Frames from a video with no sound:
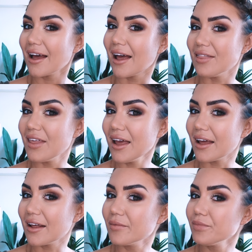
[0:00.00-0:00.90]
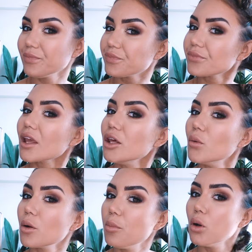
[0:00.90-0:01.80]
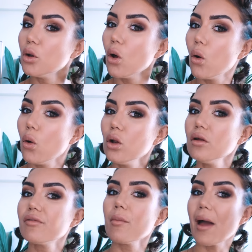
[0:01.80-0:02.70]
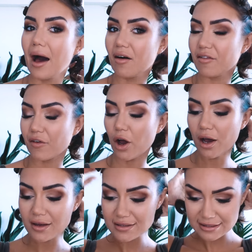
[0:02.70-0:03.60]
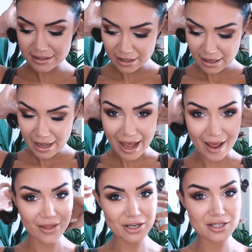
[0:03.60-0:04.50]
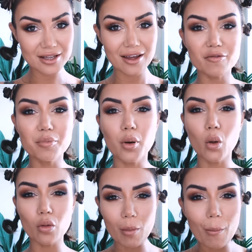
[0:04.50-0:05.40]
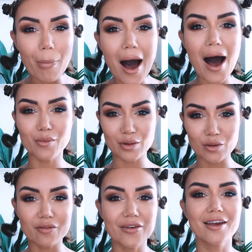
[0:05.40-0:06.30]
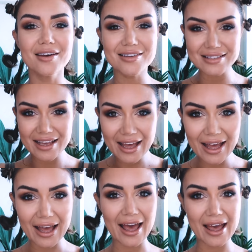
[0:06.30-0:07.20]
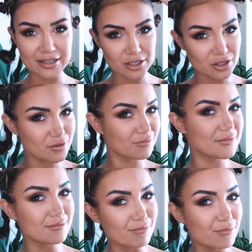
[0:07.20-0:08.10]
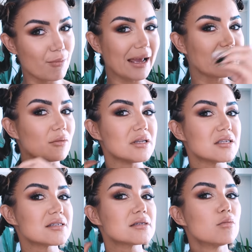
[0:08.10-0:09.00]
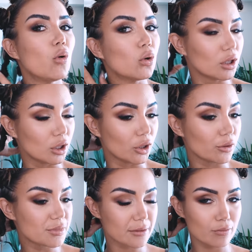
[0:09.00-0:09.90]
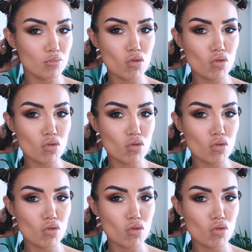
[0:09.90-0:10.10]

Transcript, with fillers: And then you want to pull all of them out first and then just kind of pull them apart with your fingers and make them into smaller loops.